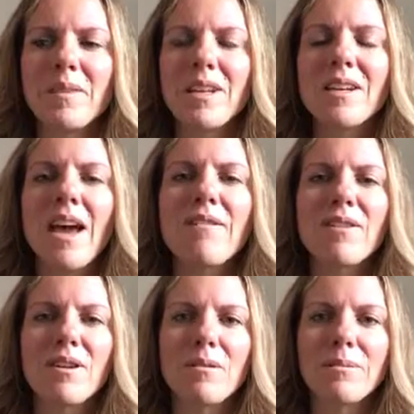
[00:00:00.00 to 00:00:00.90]

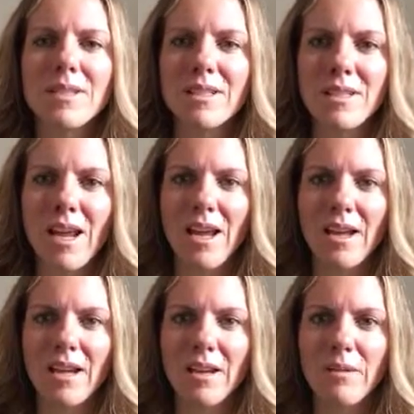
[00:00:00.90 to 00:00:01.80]
never
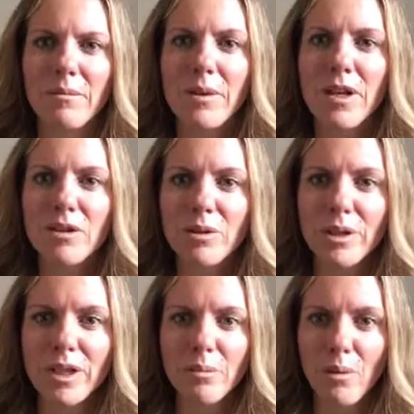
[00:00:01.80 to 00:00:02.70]
mistake being
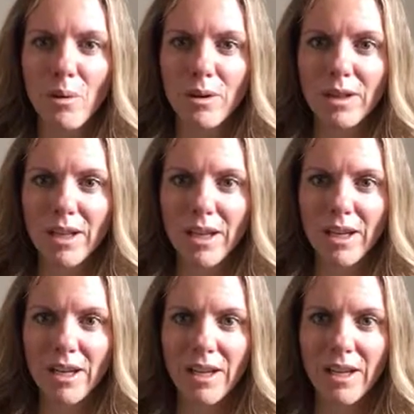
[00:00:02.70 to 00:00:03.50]
treated poorly